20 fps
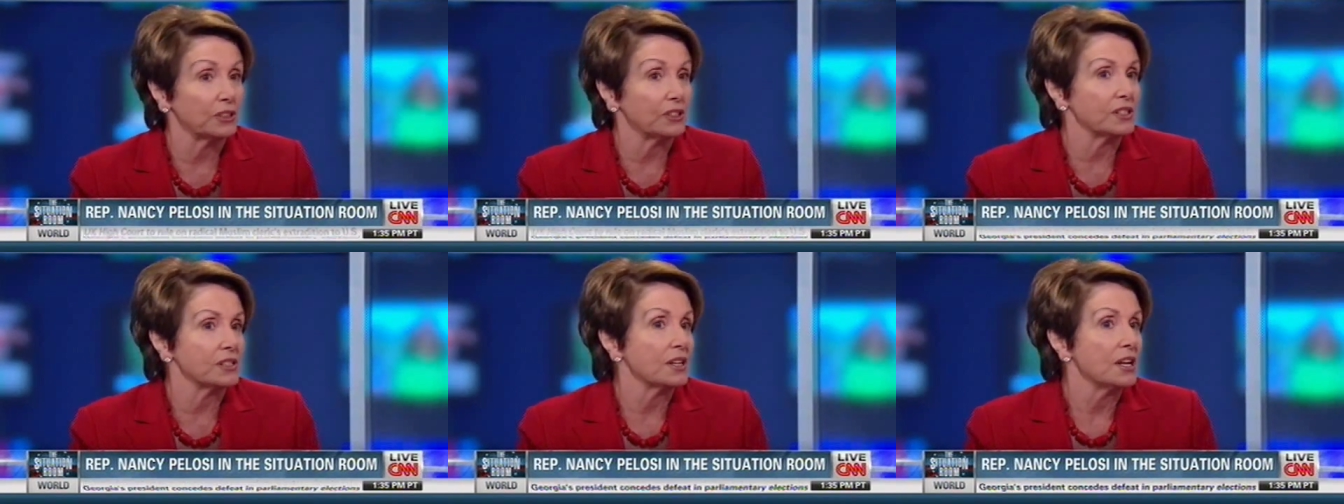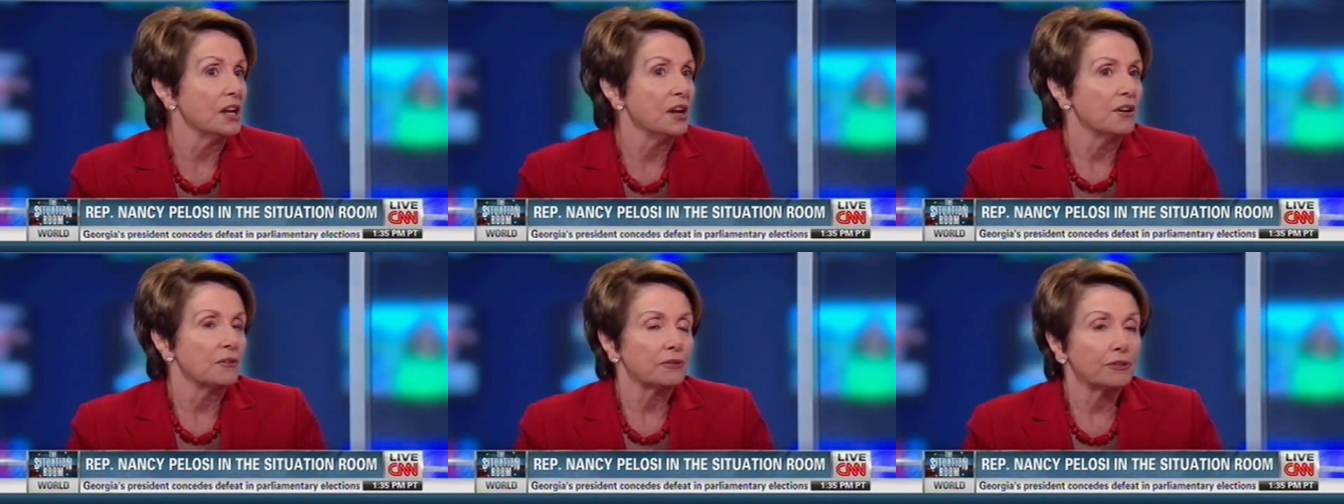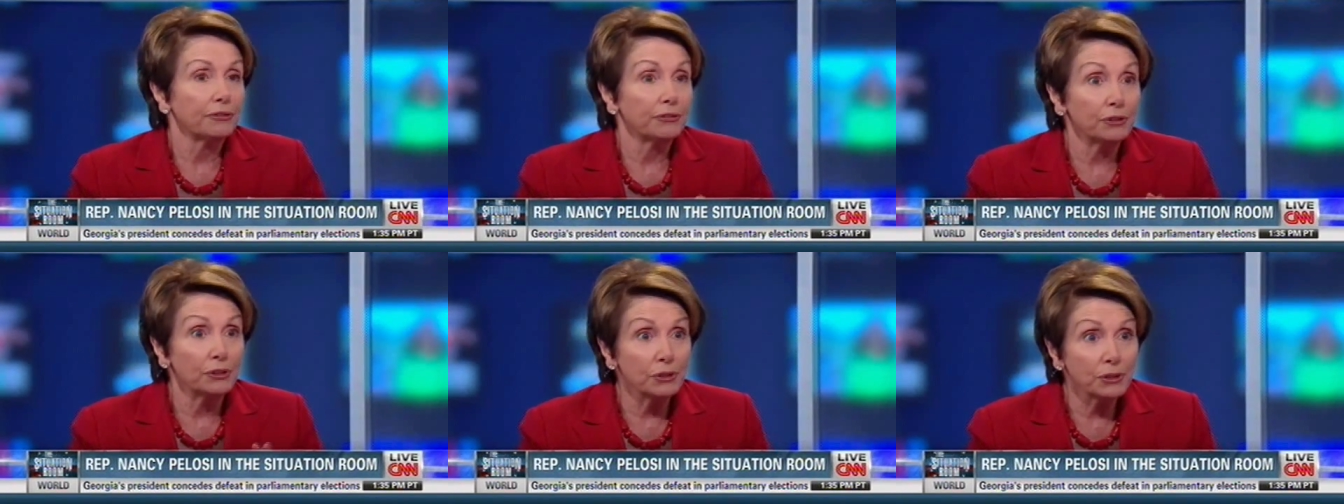which is
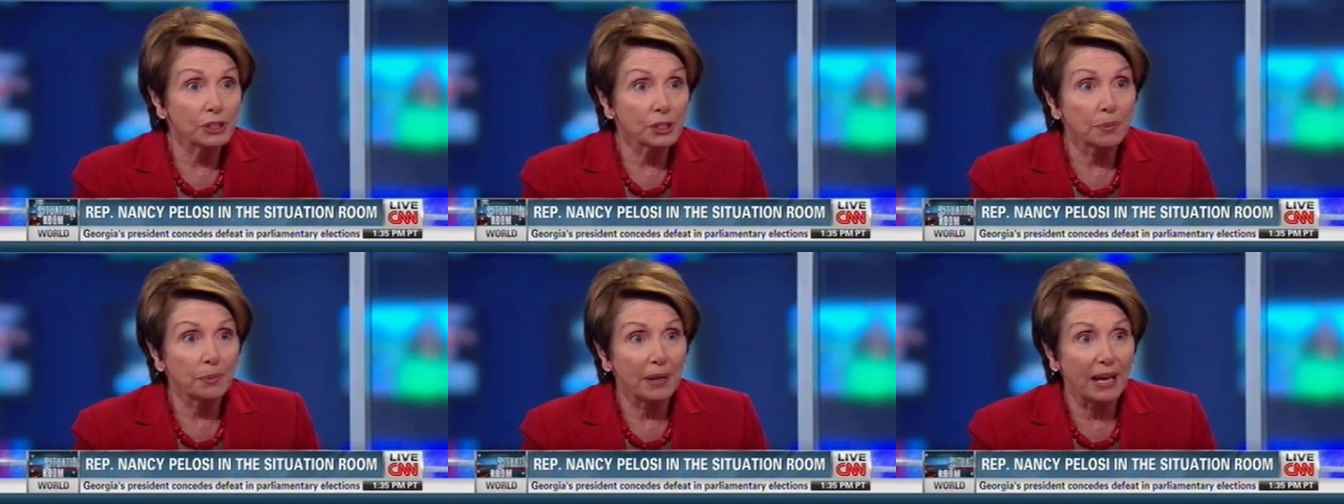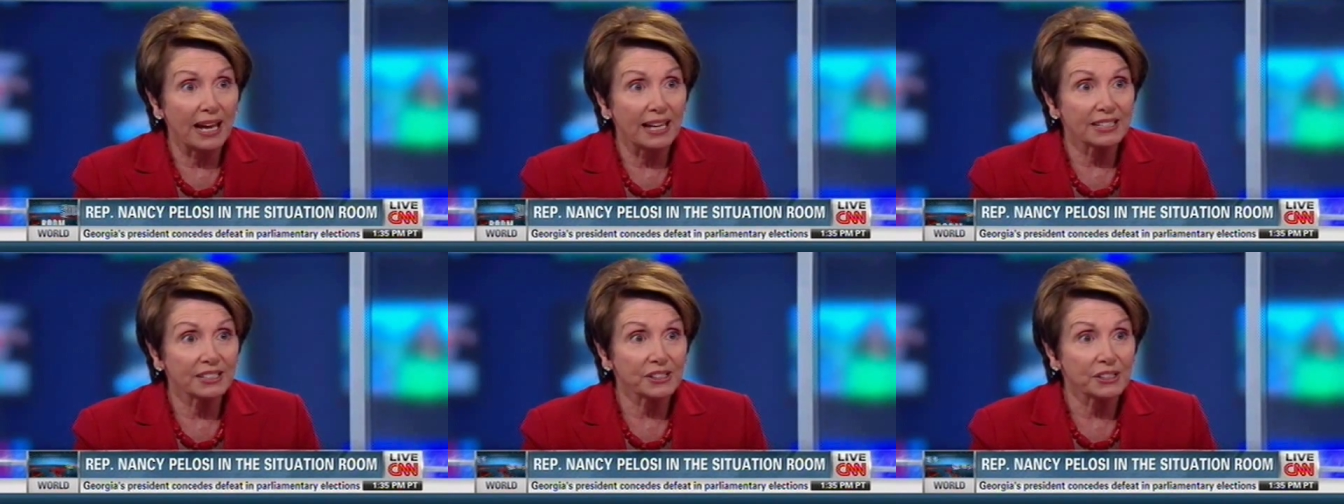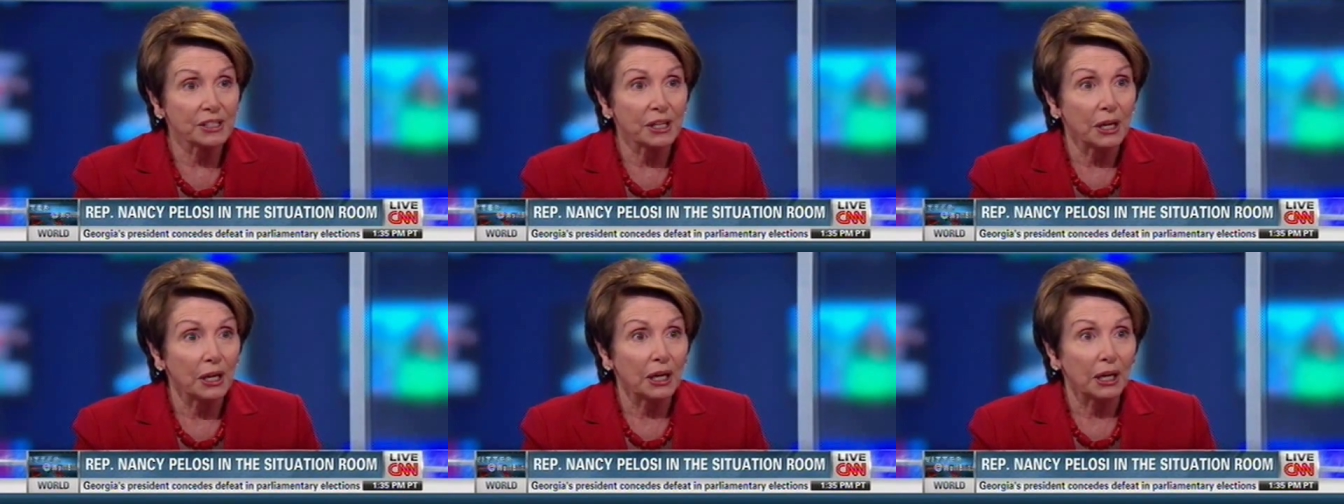refused to
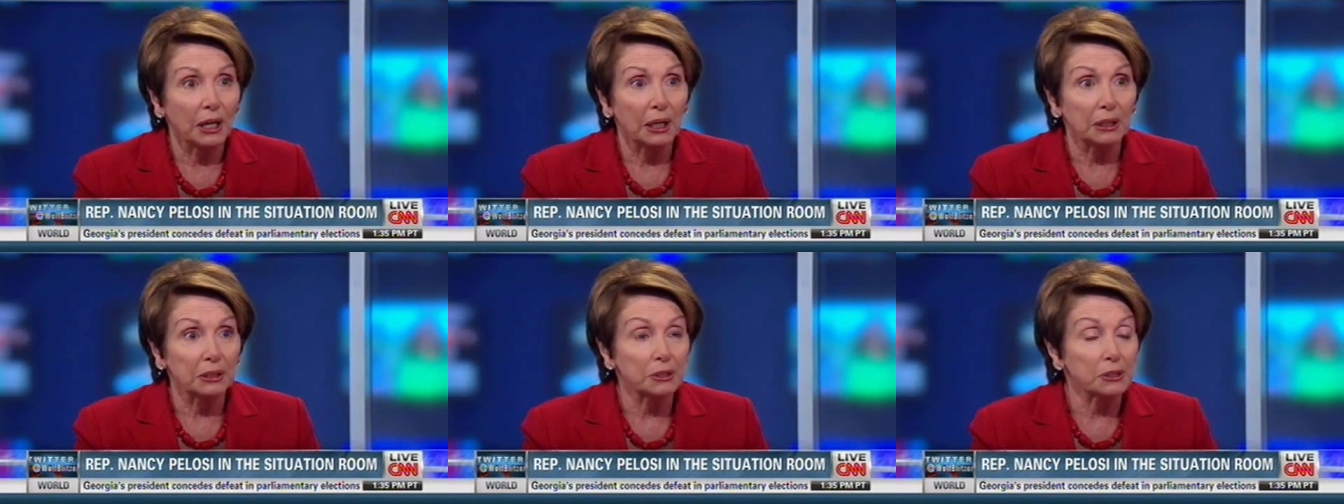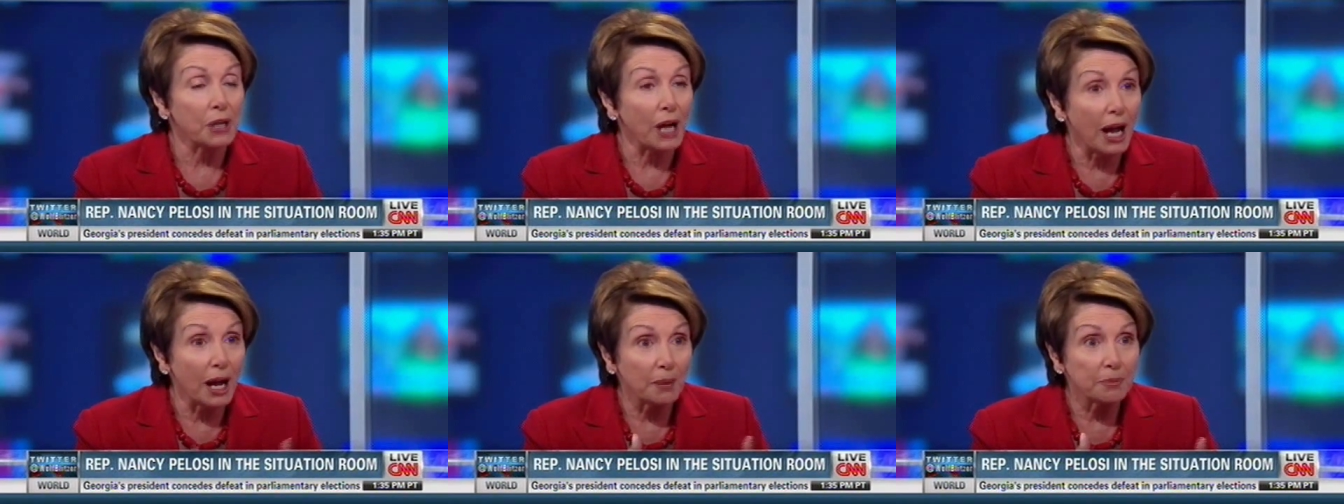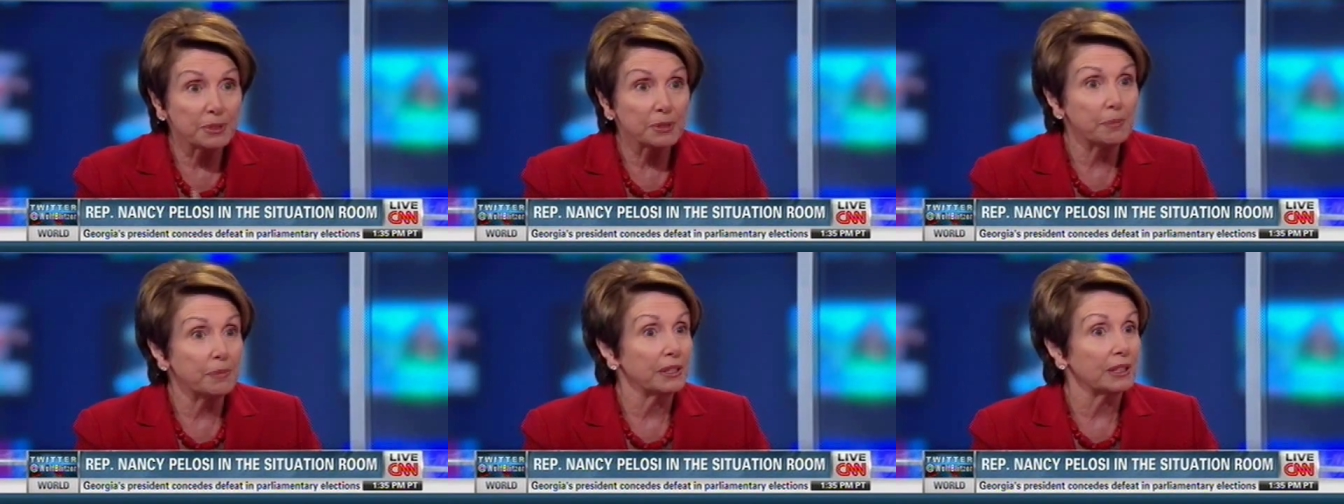pass a
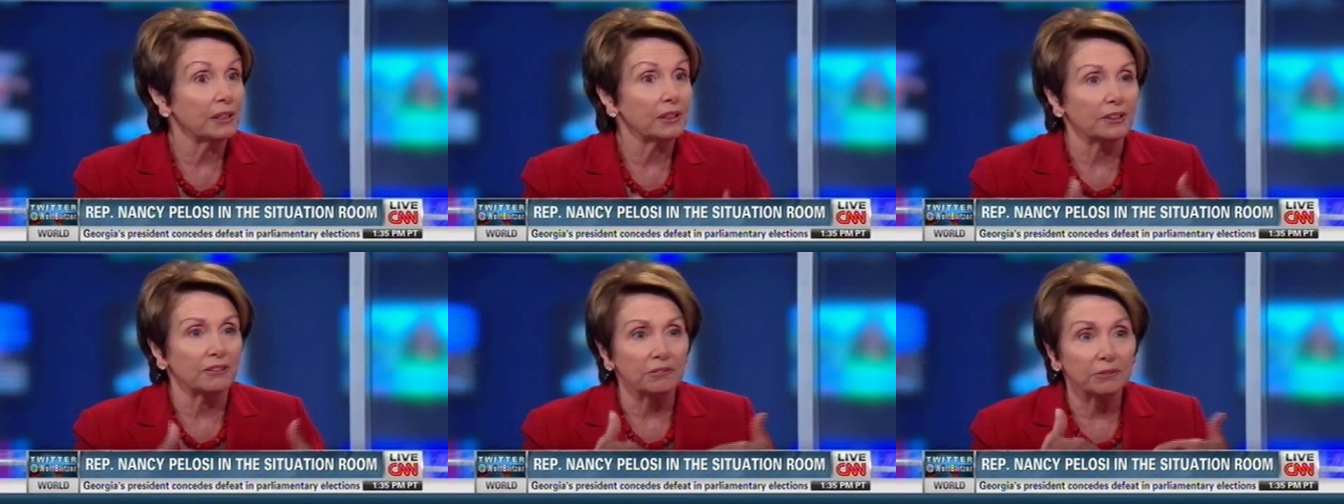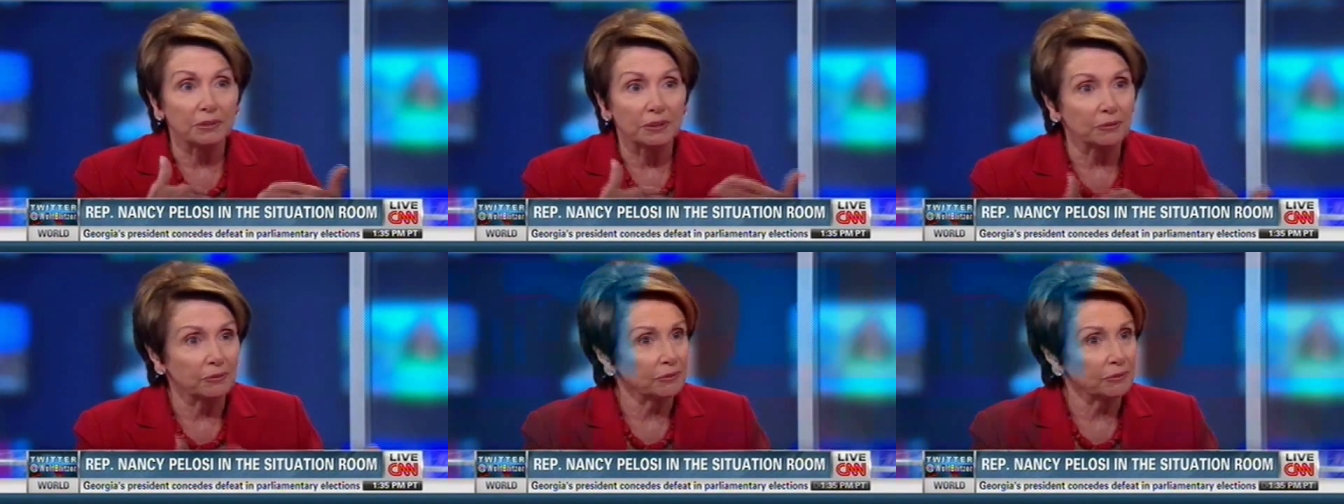jobs bill,